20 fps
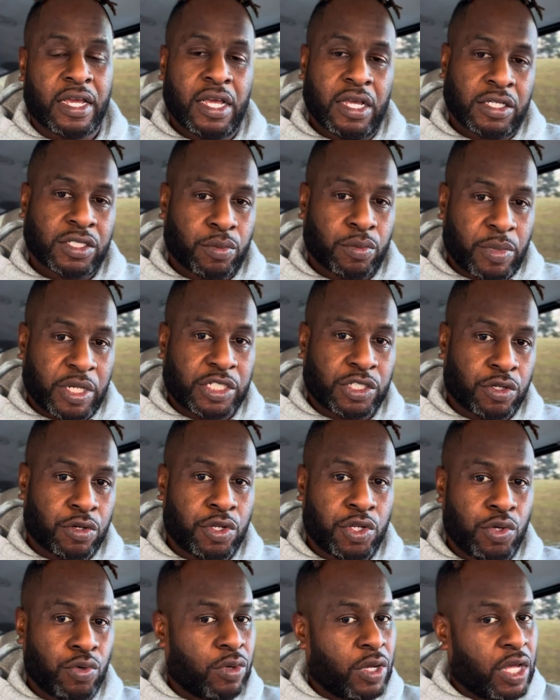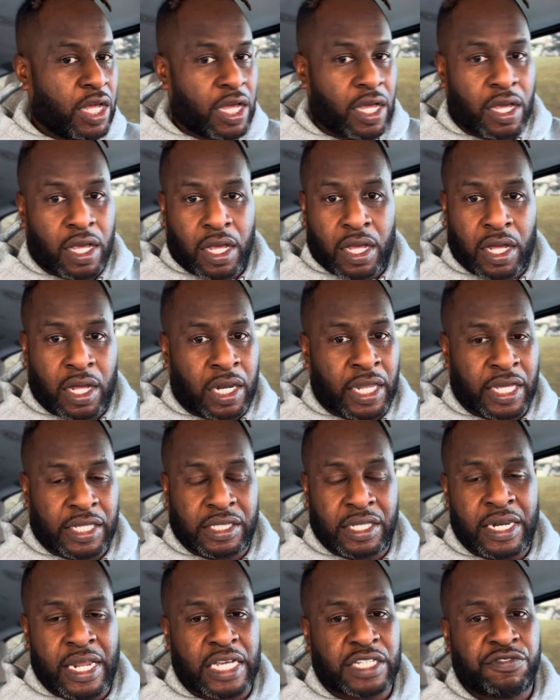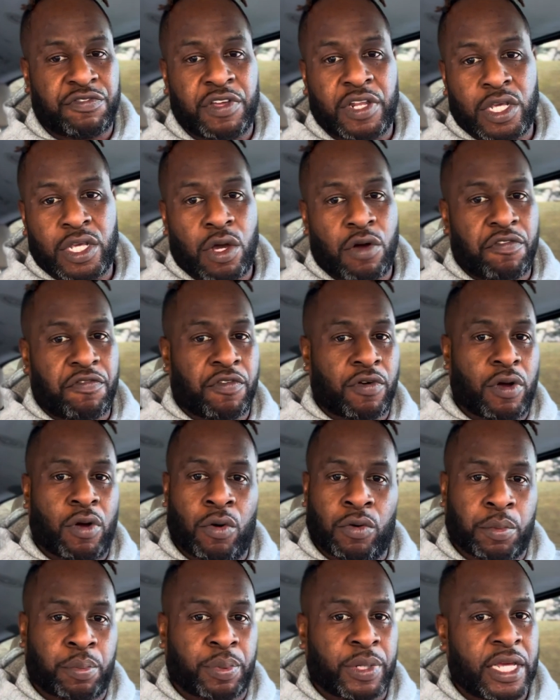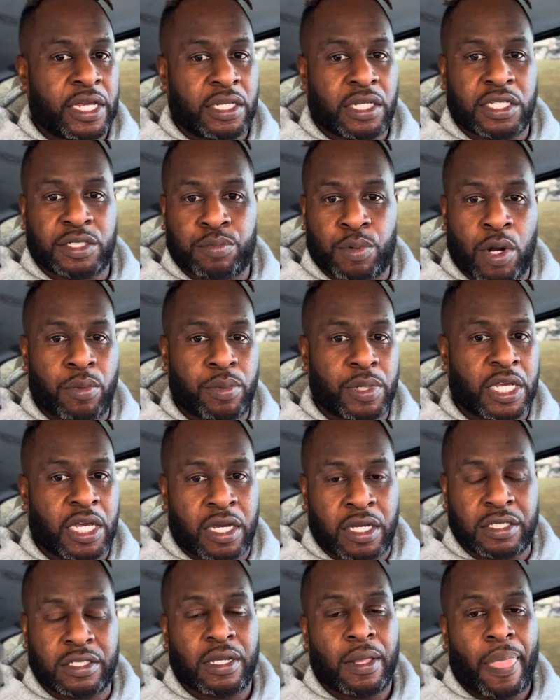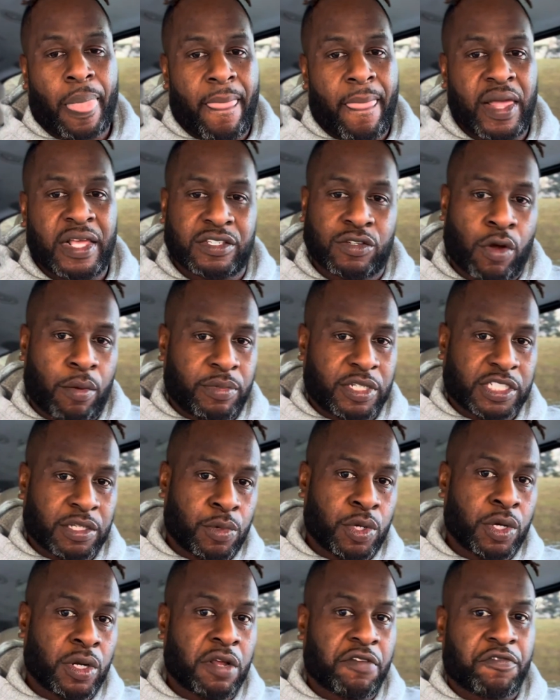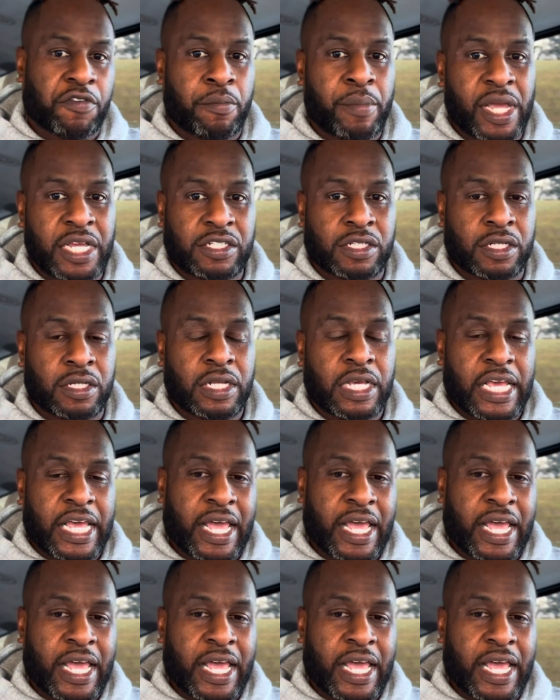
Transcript: So make sure you click the next video on the playlist, bro, because it's going to be some good information.